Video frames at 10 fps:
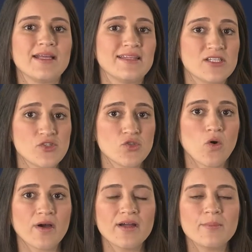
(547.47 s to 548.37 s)
the
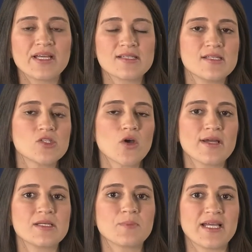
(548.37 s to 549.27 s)
store because the store
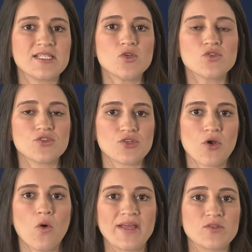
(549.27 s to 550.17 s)
is a place users are
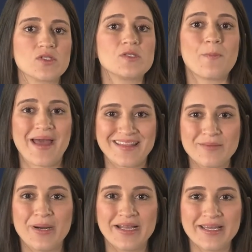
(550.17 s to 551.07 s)
going to spend
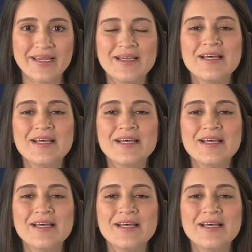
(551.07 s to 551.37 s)
money.